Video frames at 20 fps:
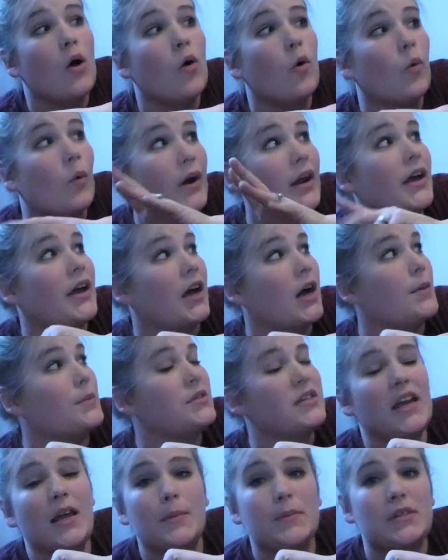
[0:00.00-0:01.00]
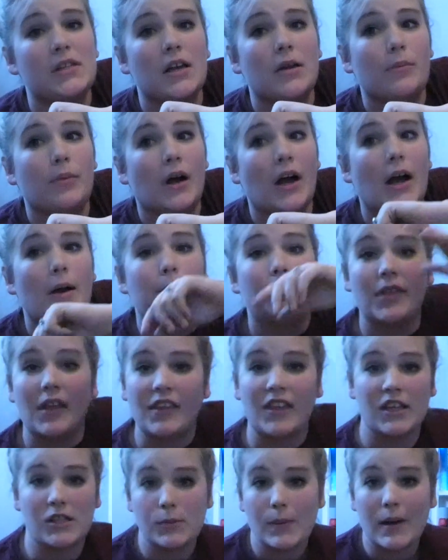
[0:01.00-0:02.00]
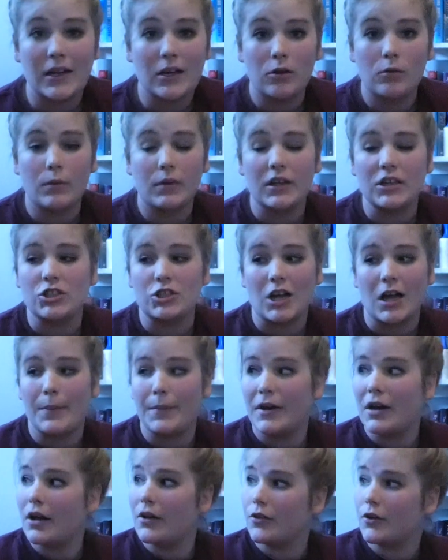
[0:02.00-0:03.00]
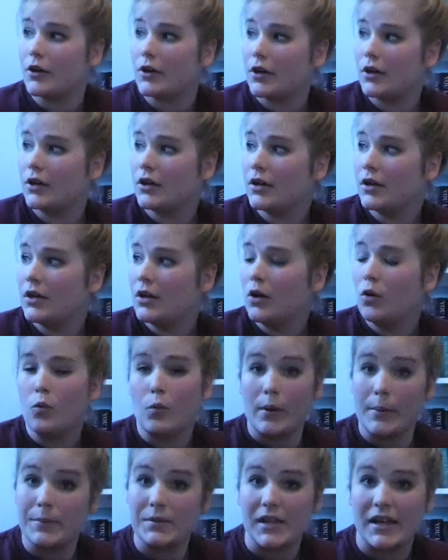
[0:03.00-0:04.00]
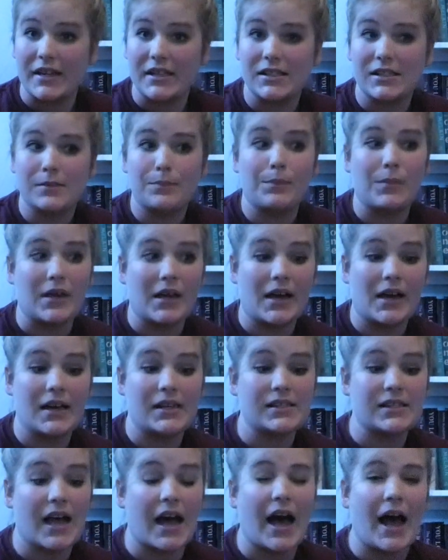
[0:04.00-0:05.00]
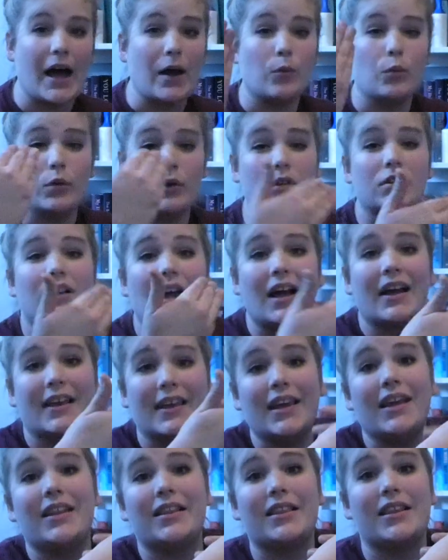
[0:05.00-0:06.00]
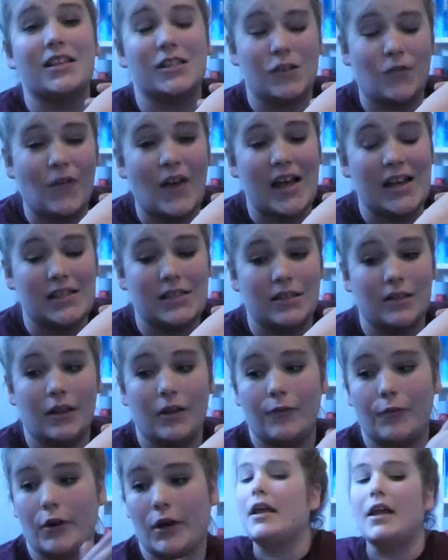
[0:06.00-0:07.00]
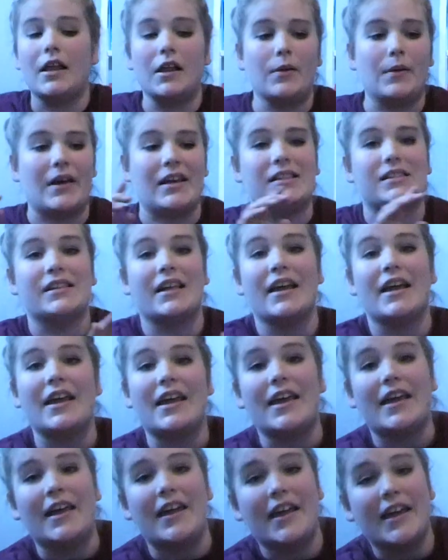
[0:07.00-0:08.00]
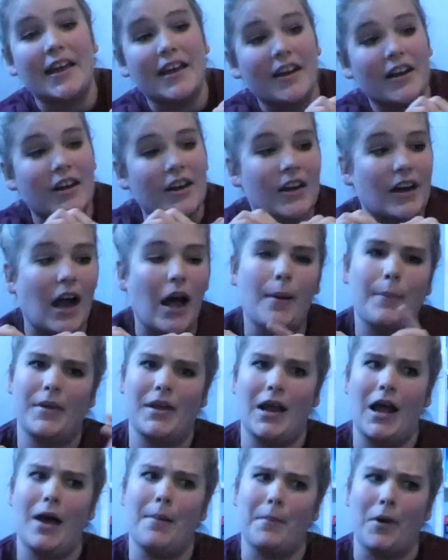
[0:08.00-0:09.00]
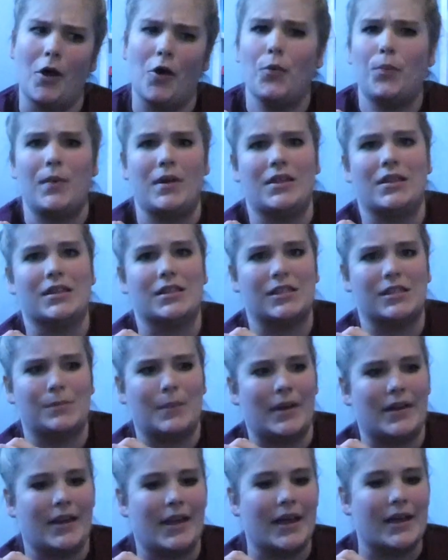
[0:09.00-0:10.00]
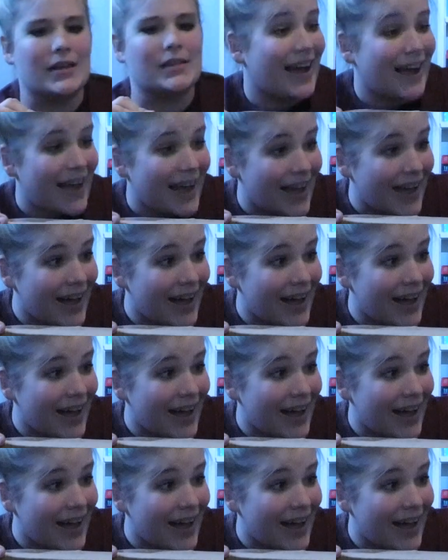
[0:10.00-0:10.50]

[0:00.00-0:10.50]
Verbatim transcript: when it comes to Amazon Prime. So that's why I don't really shop at other websites because I will not get this fast delivery. Anyways, here, I mean, I'm hoping this is my desk. Ah!